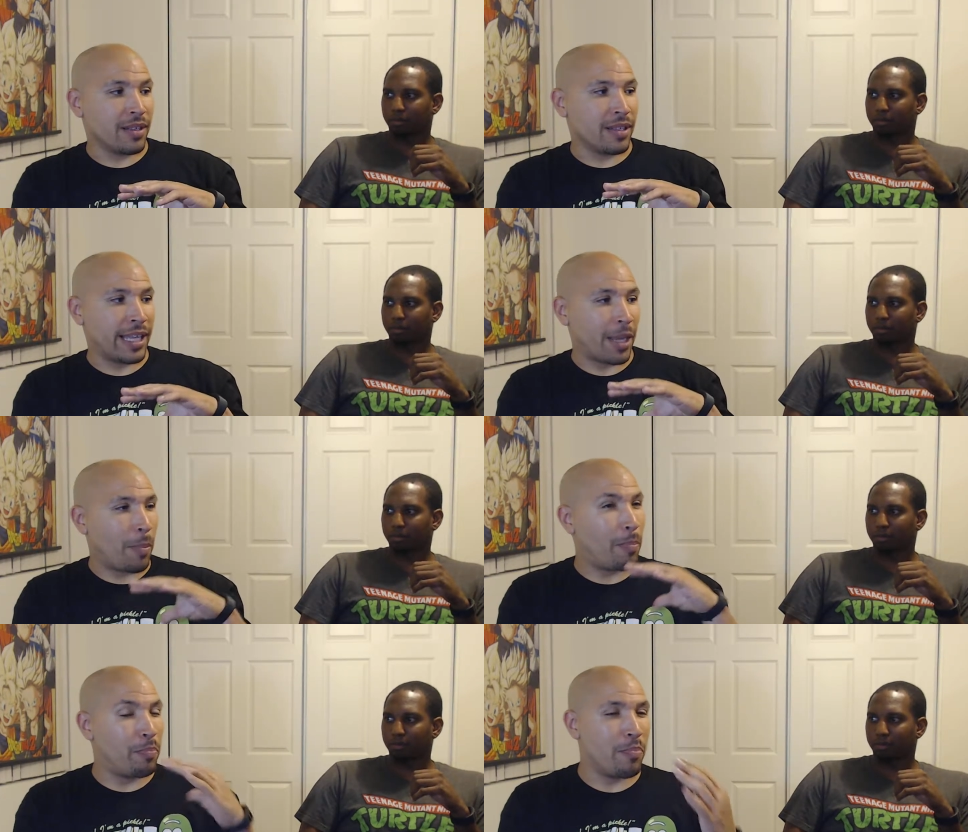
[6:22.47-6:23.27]
Speaker 1: like
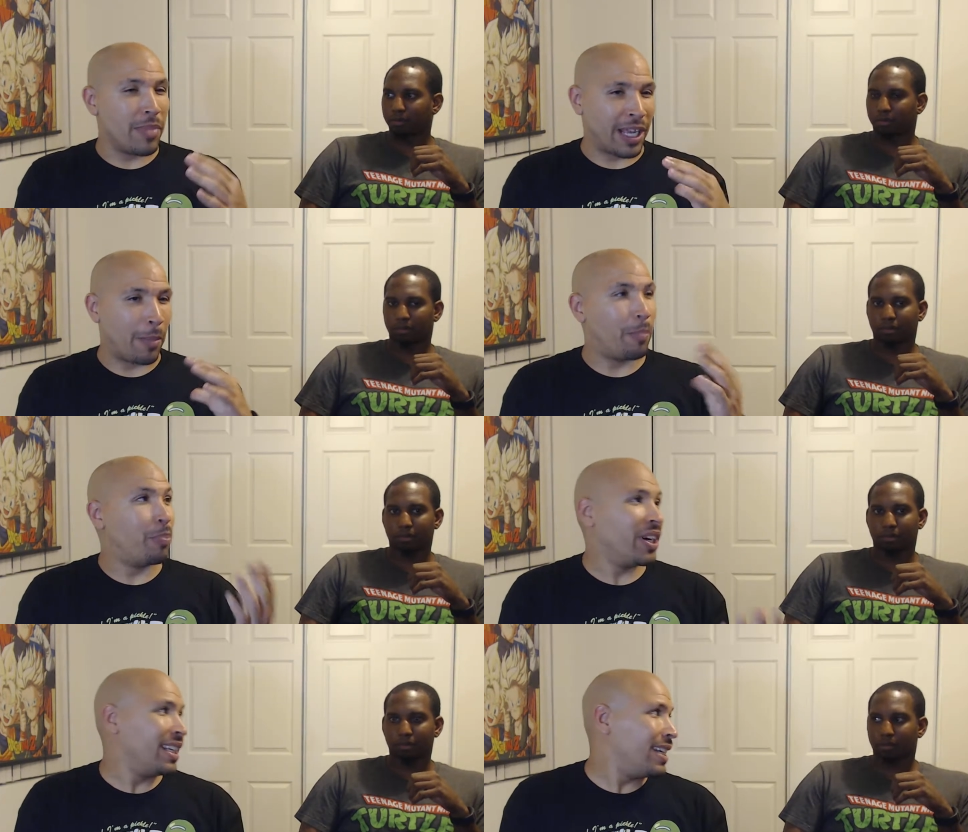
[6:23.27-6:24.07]
a like a
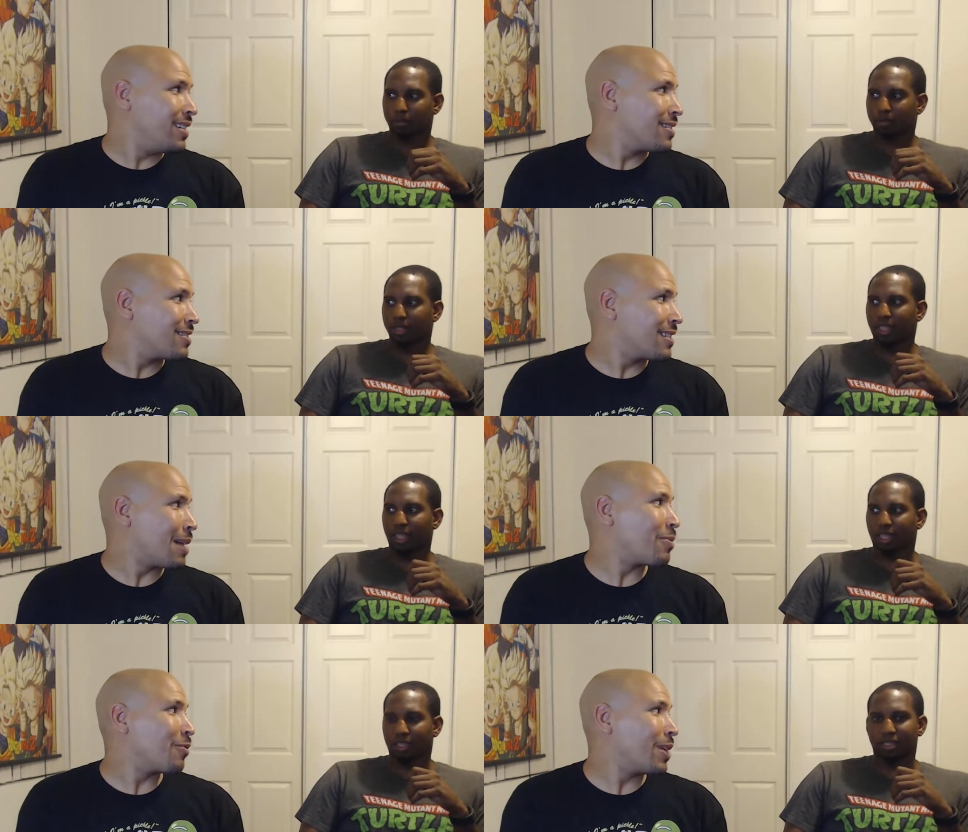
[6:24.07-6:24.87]
buddy
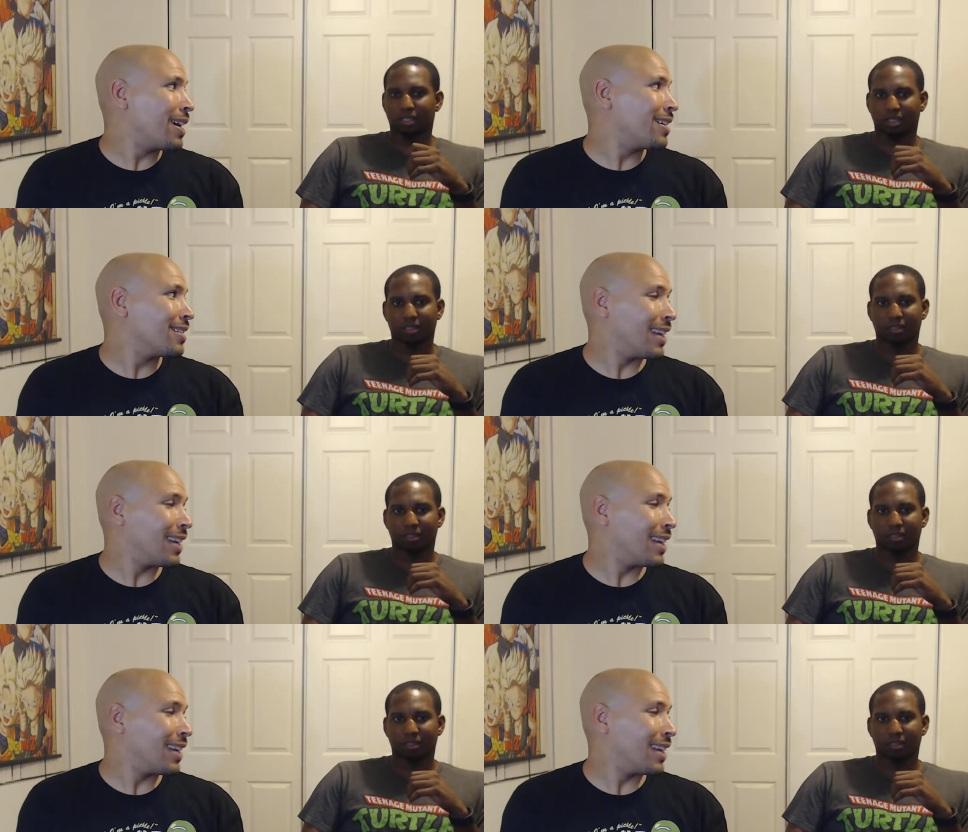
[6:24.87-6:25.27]
type yeah. of way.